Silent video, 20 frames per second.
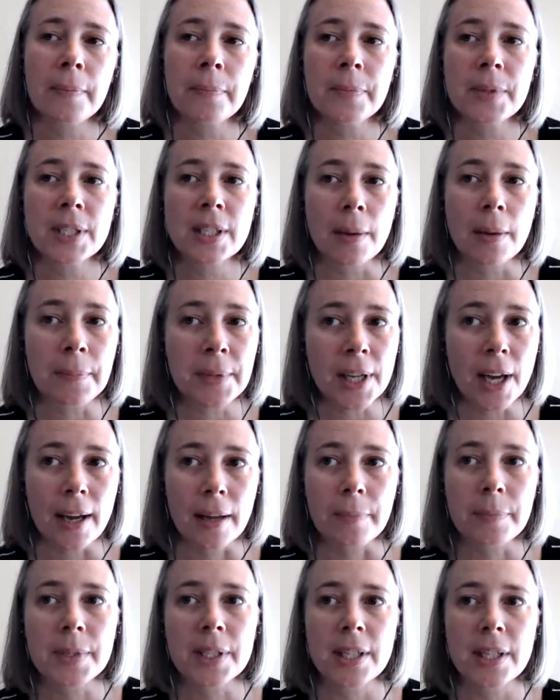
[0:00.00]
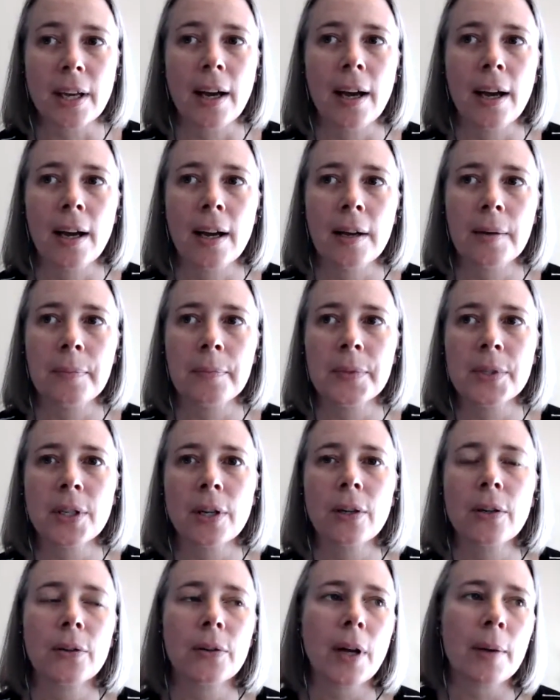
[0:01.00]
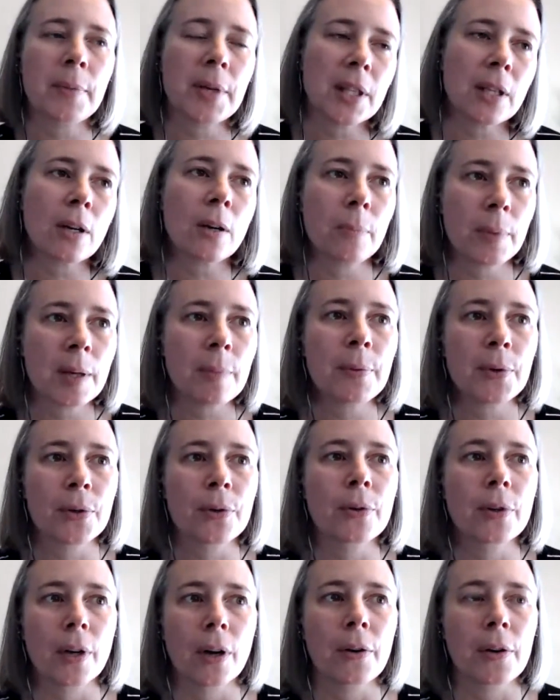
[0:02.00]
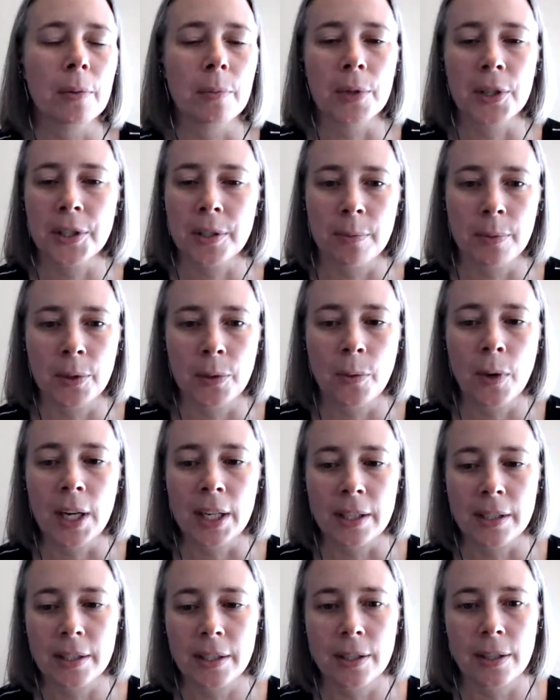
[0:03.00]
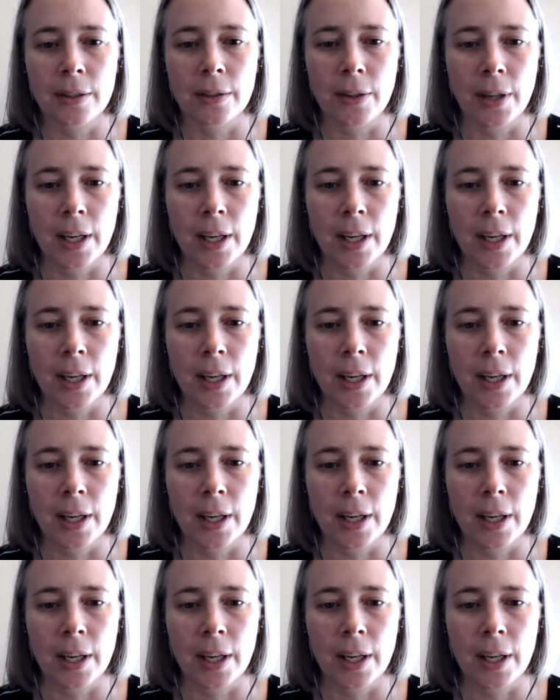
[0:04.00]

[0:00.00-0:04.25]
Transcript: Sometimes. So, I mean, there are people who go to multiple ones too.